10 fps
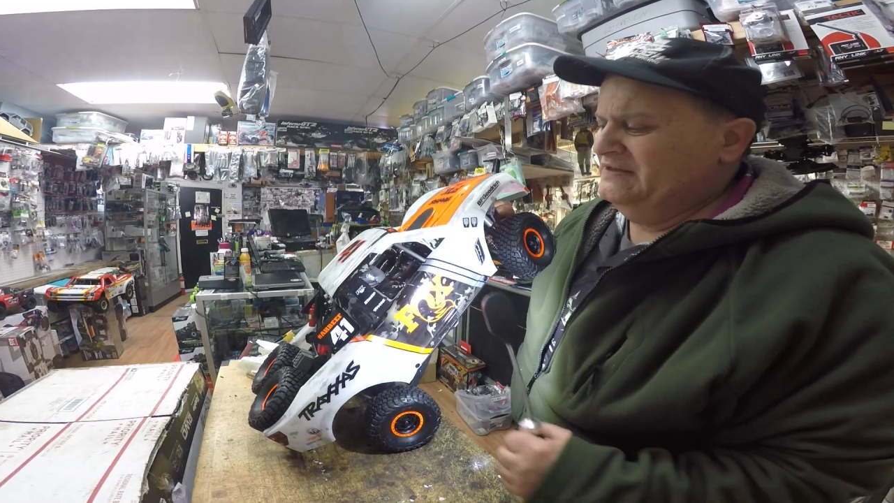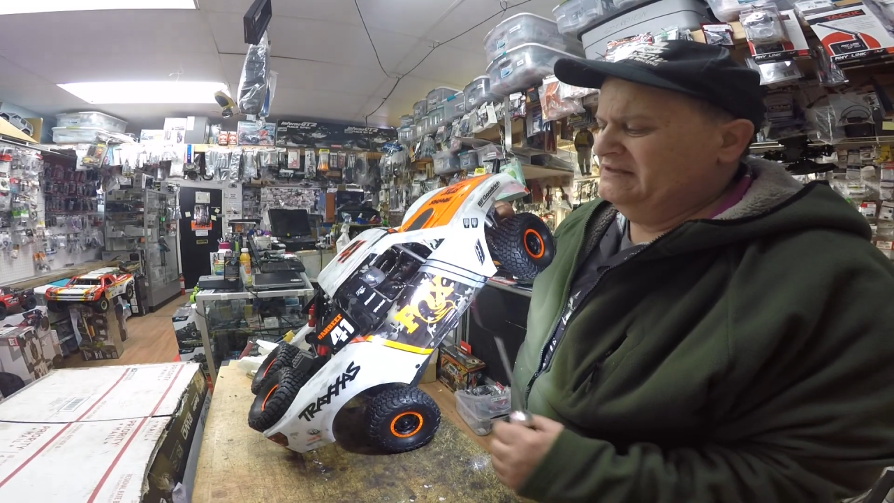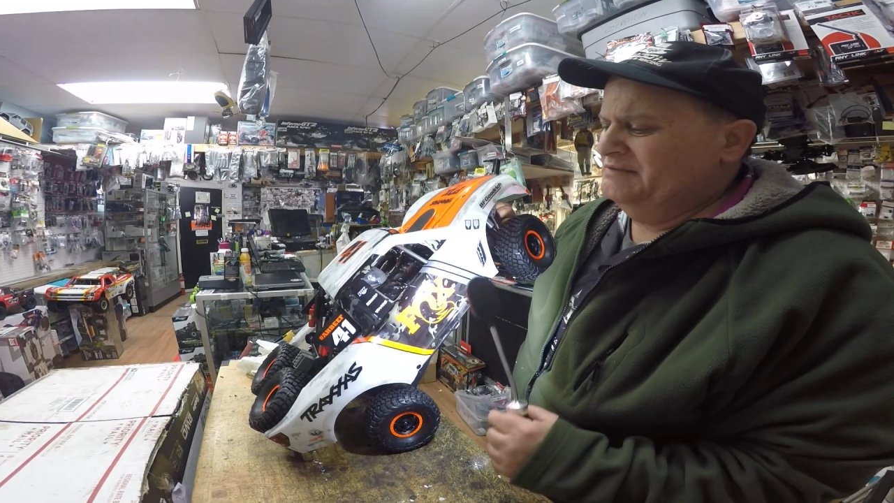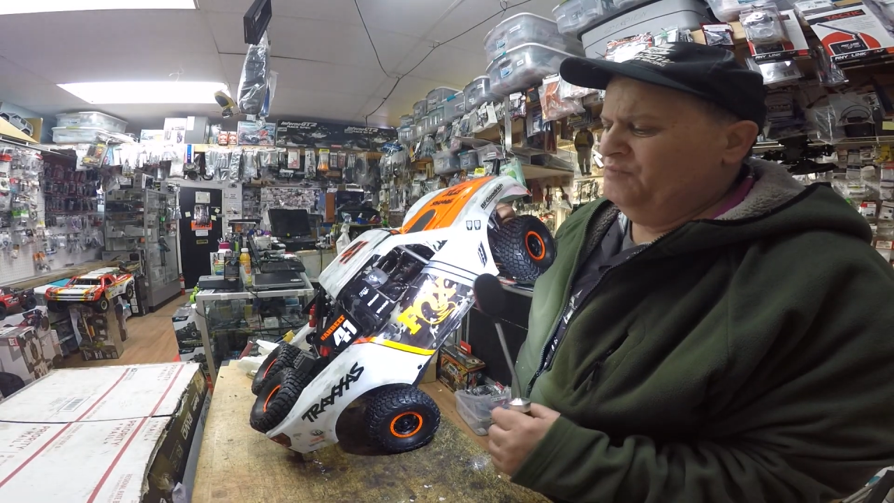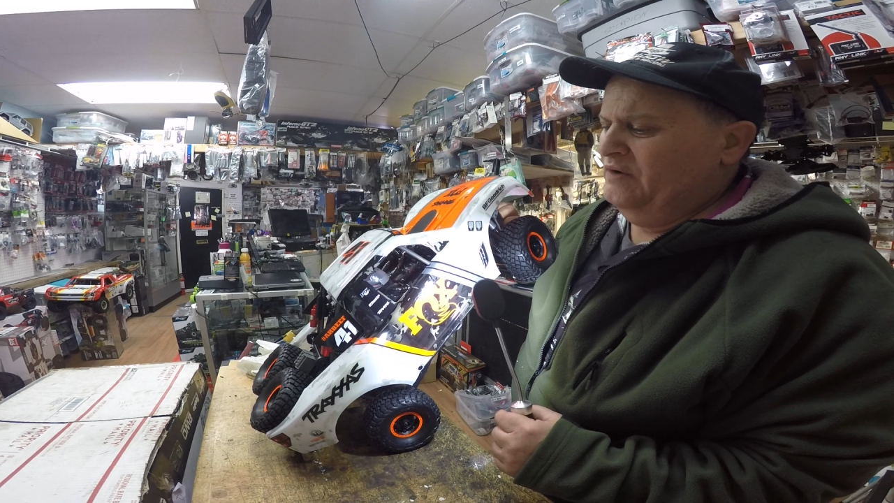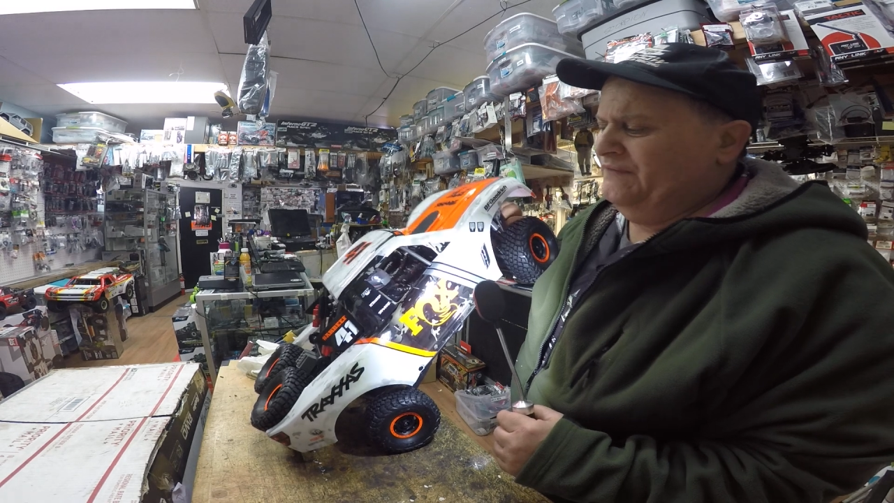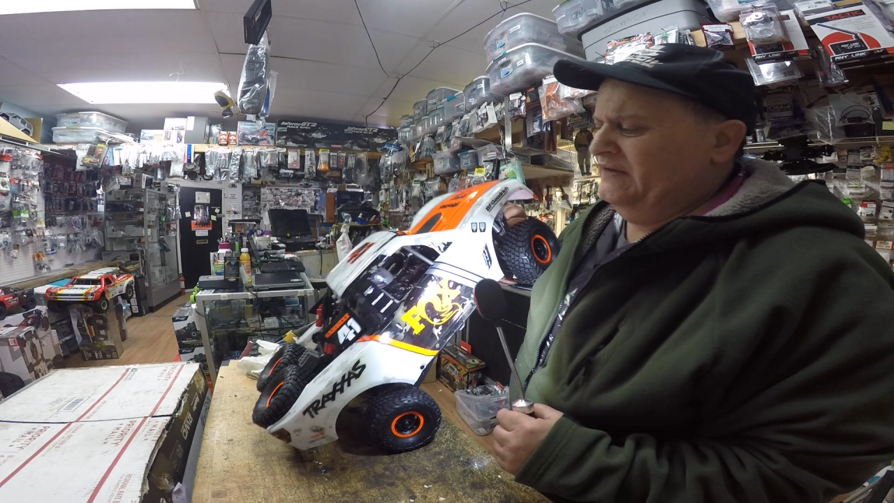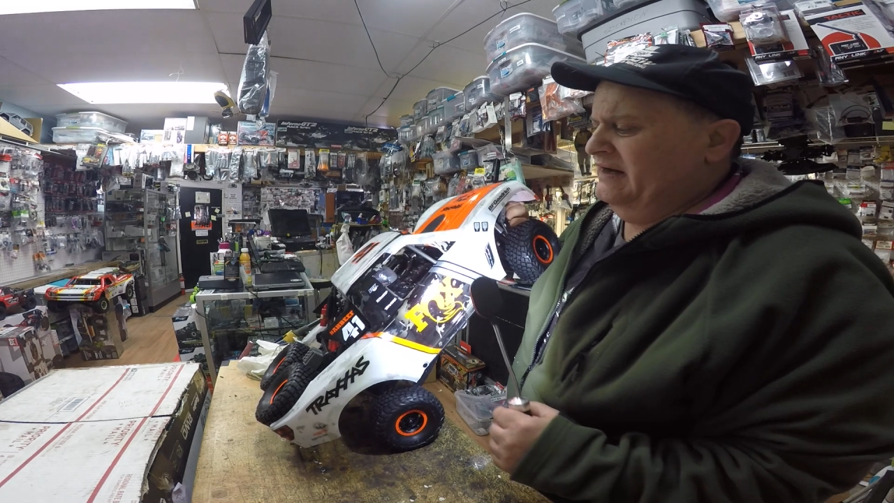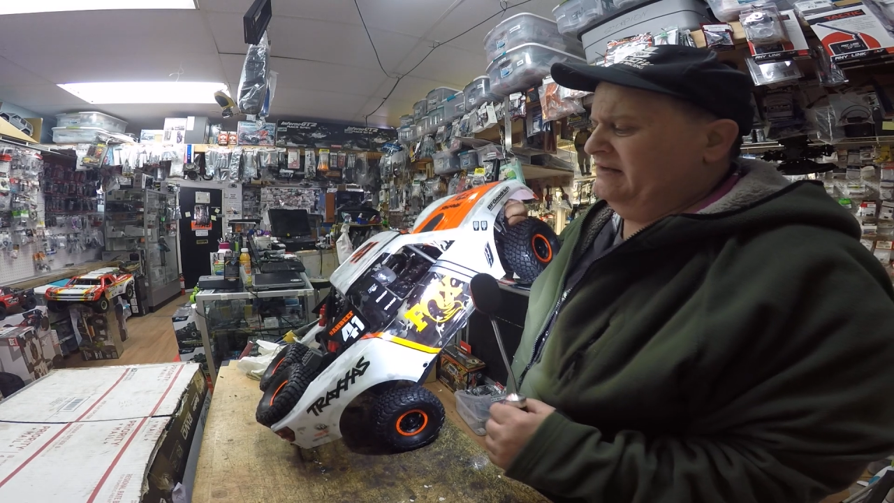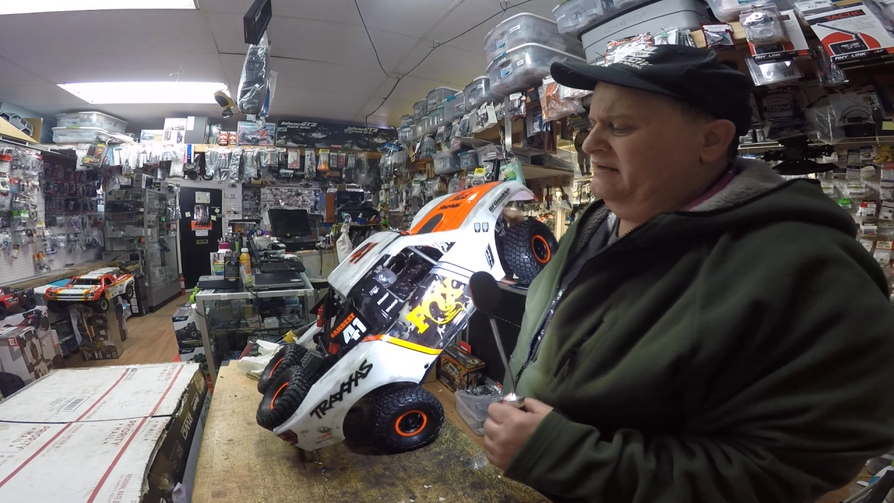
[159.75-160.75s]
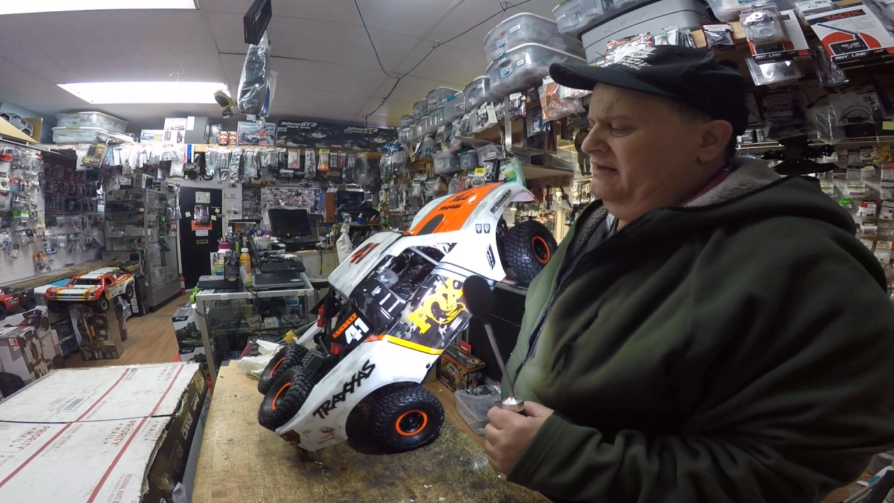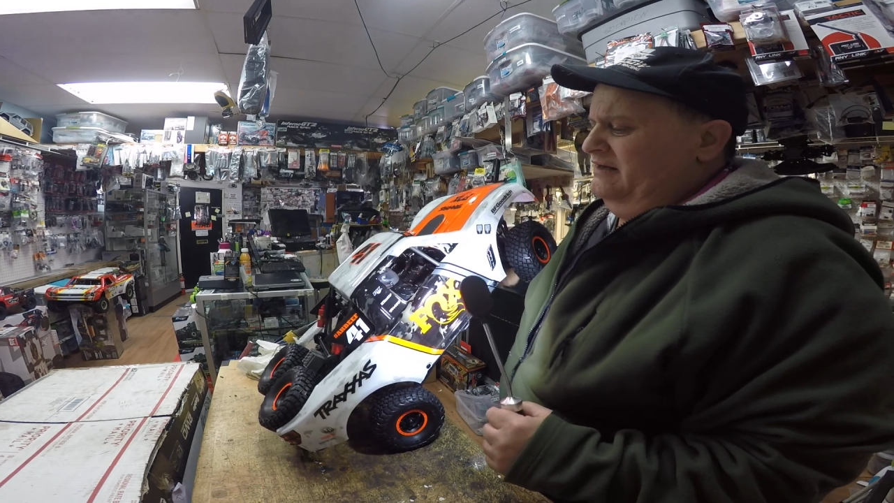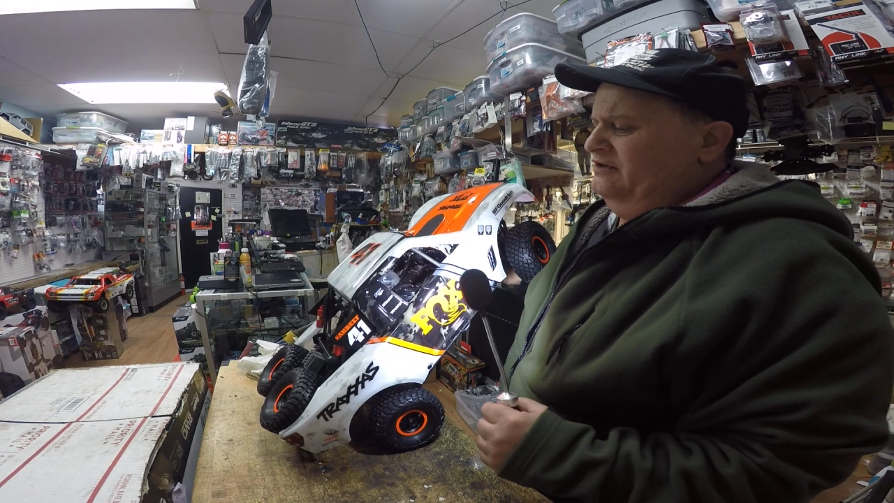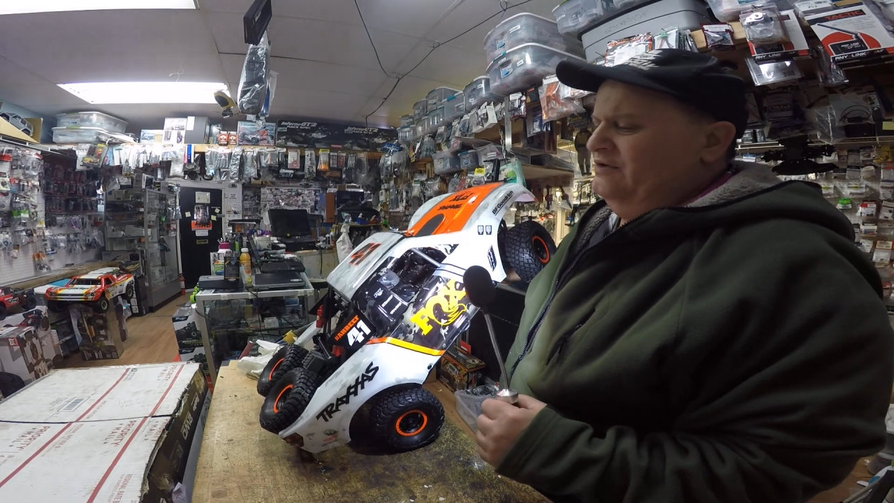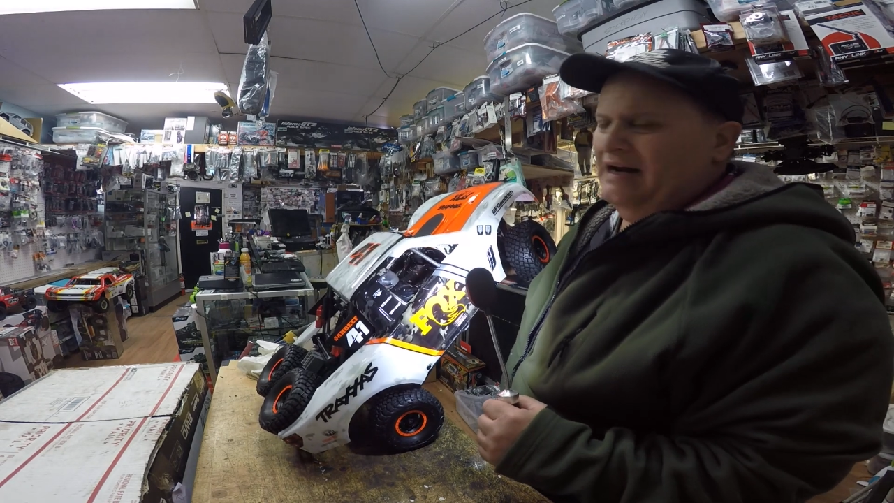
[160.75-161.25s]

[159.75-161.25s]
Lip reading: This is more for like, you do